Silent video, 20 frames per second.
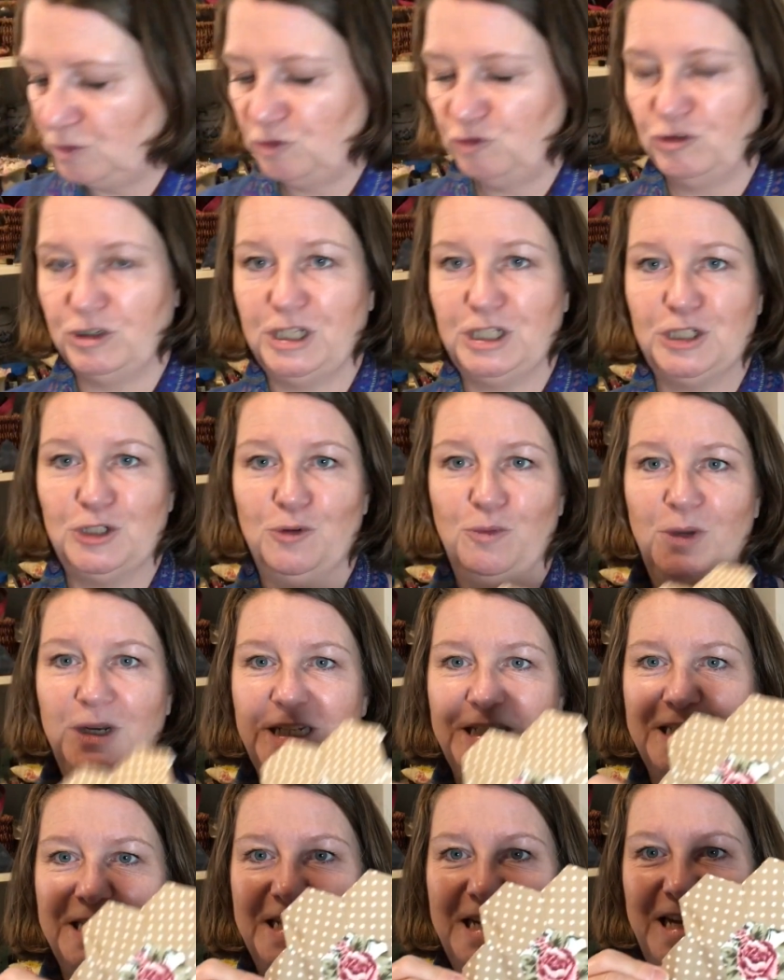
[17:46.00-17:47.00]
traditional one,
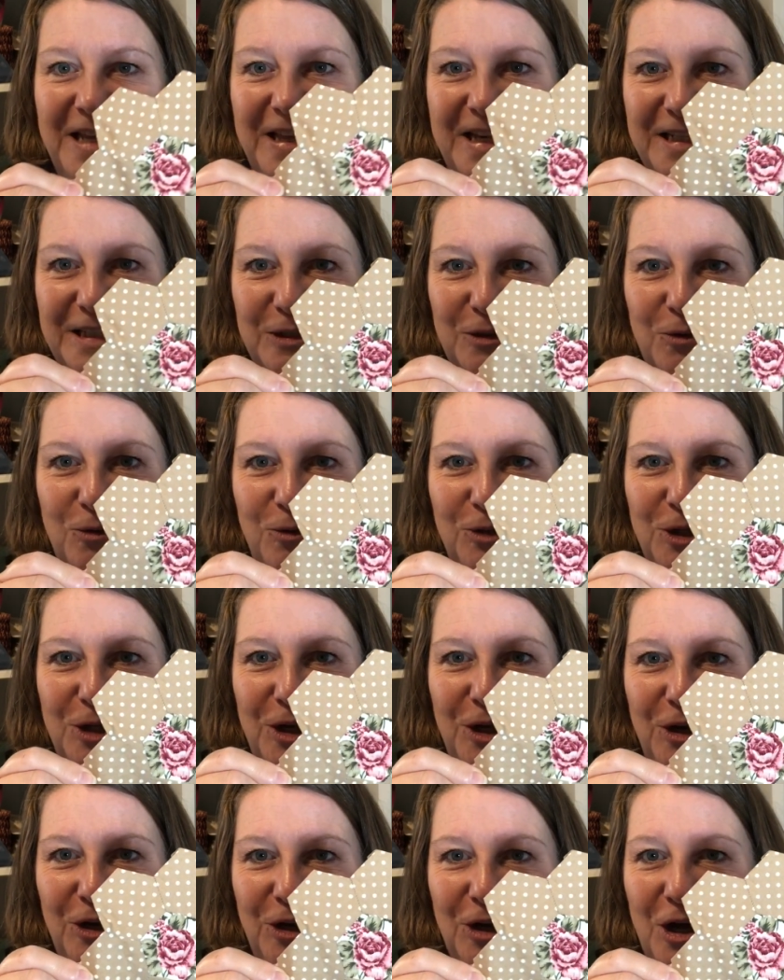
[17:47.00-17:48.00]
isn't it? That's called a
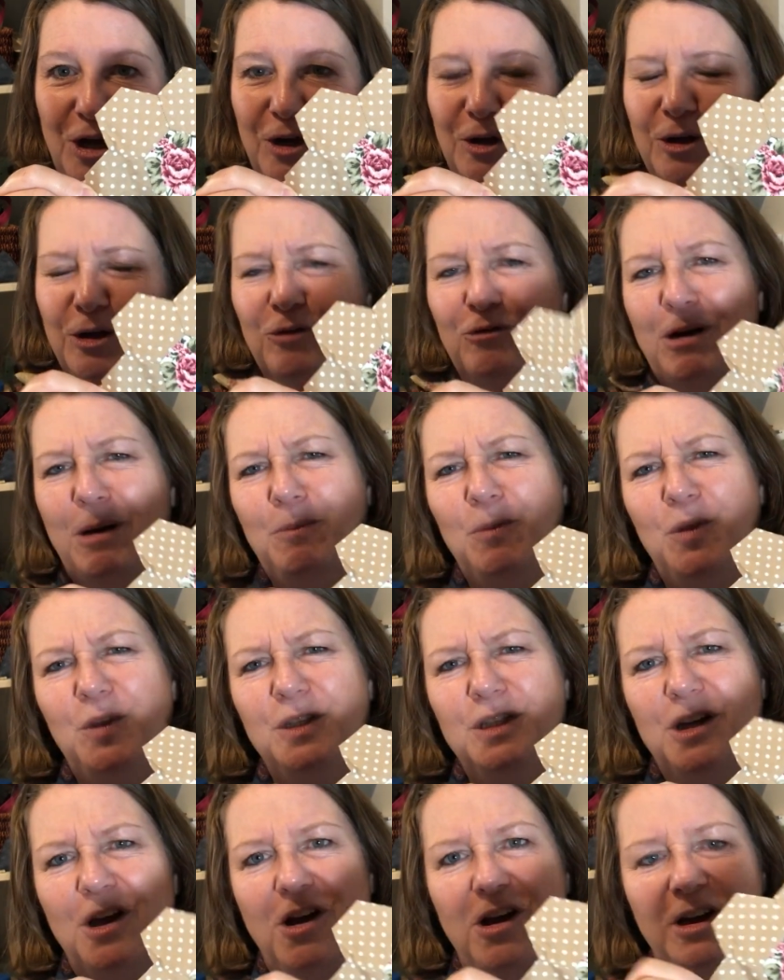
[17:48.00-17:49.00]

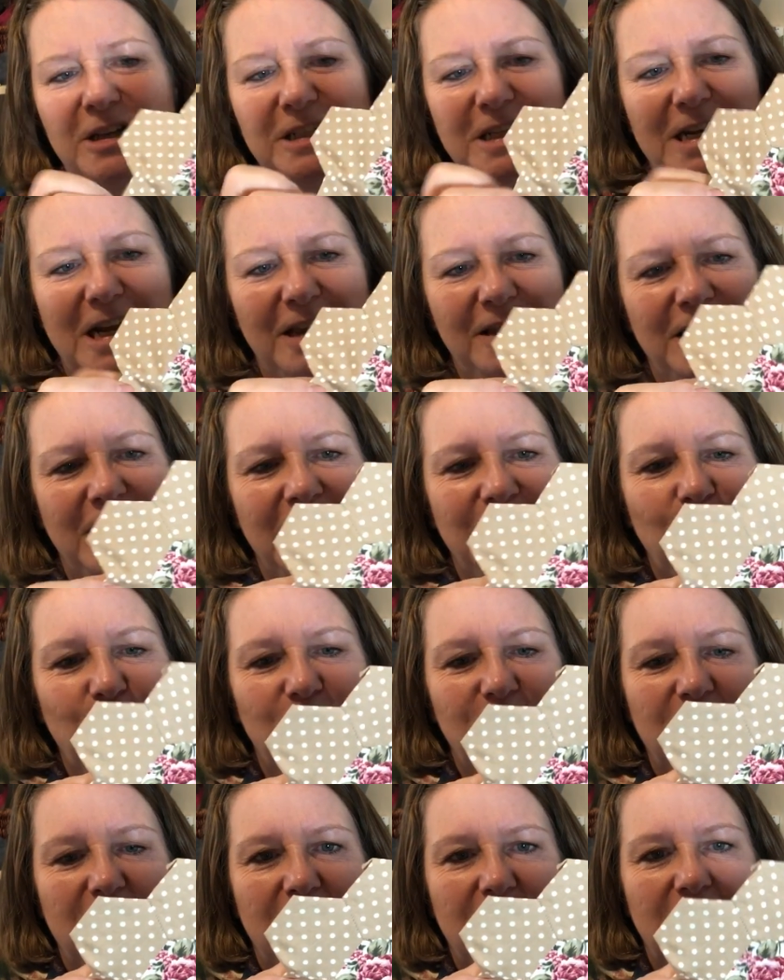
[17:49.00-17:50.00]
grandmother's garden, I think,
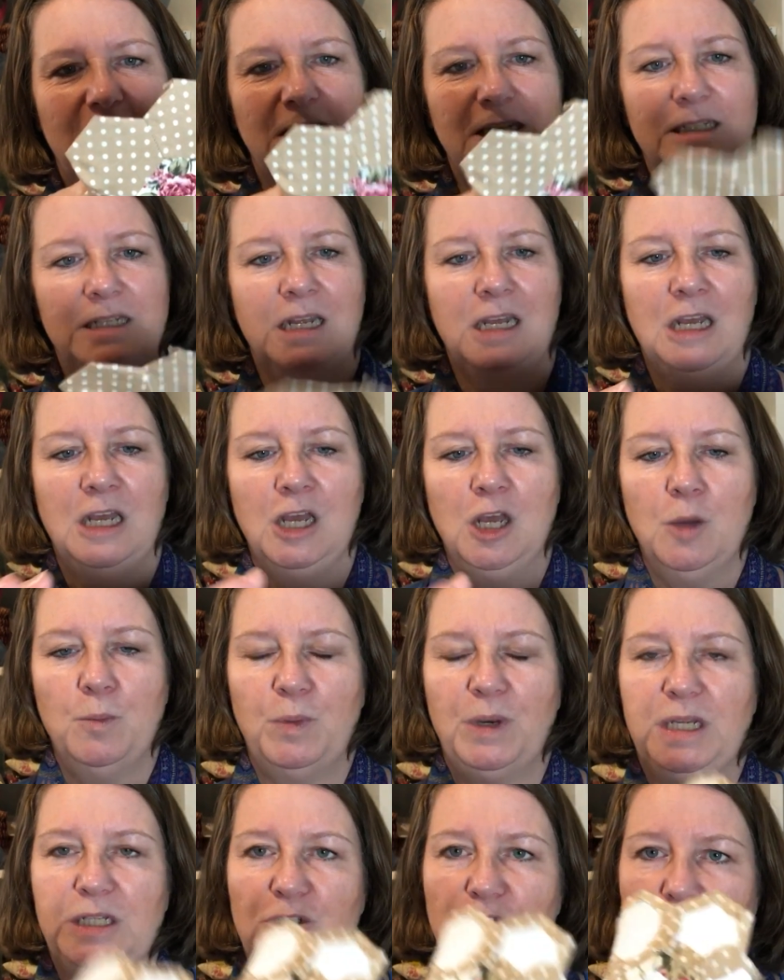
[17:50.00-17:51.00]
with the things.
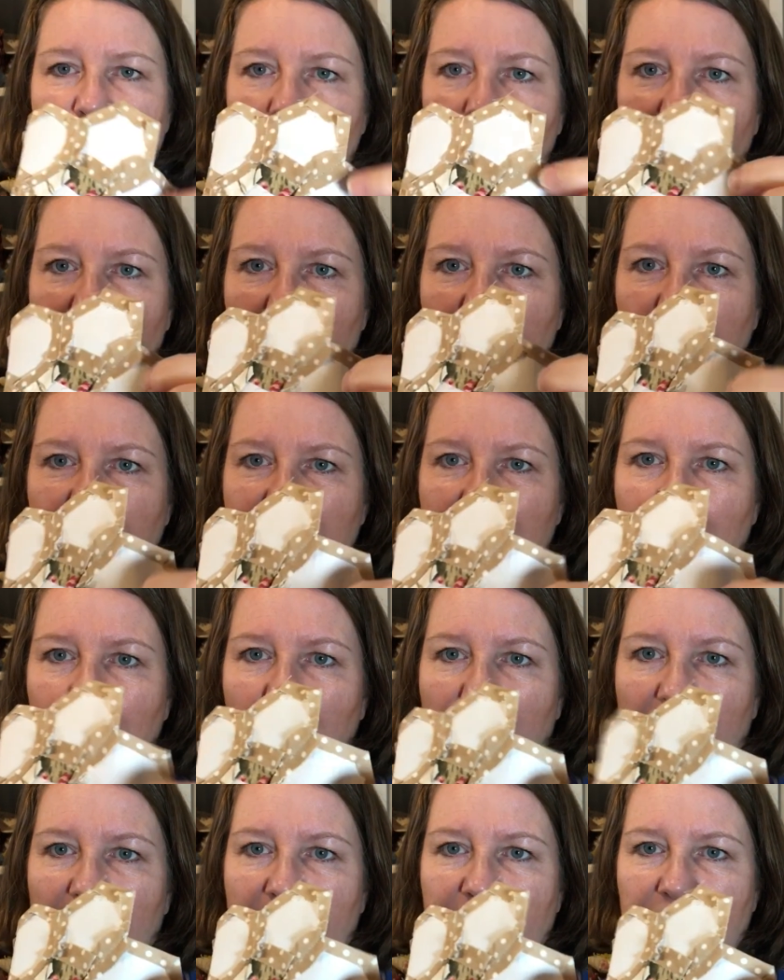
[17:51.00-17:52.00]
But it's just a paper
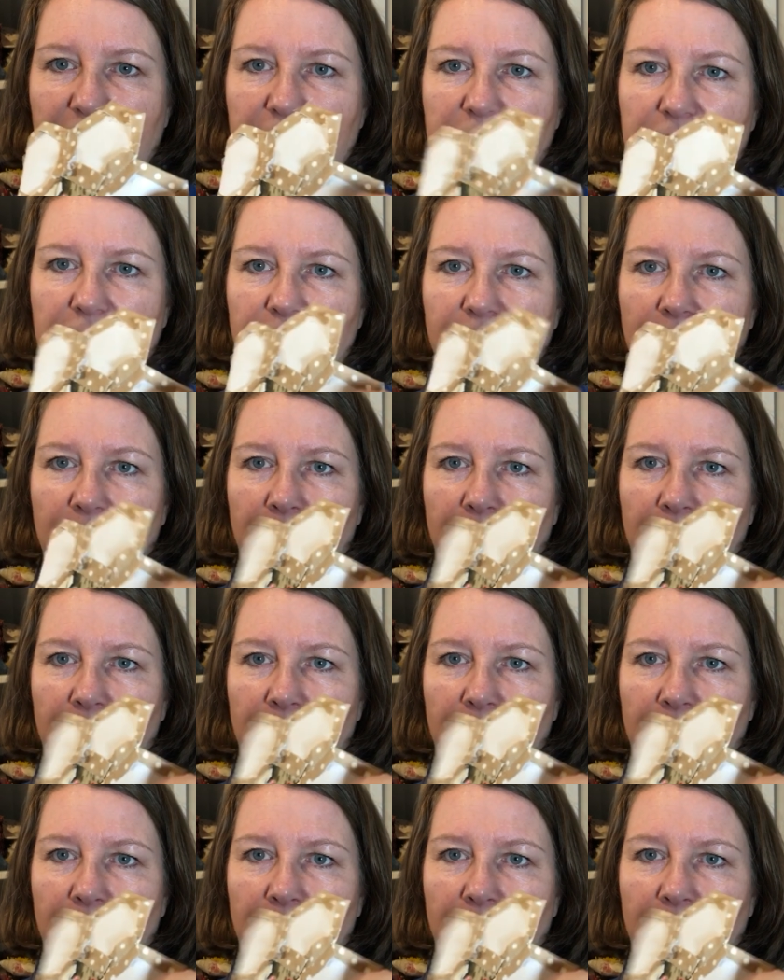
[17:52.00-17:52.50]
template.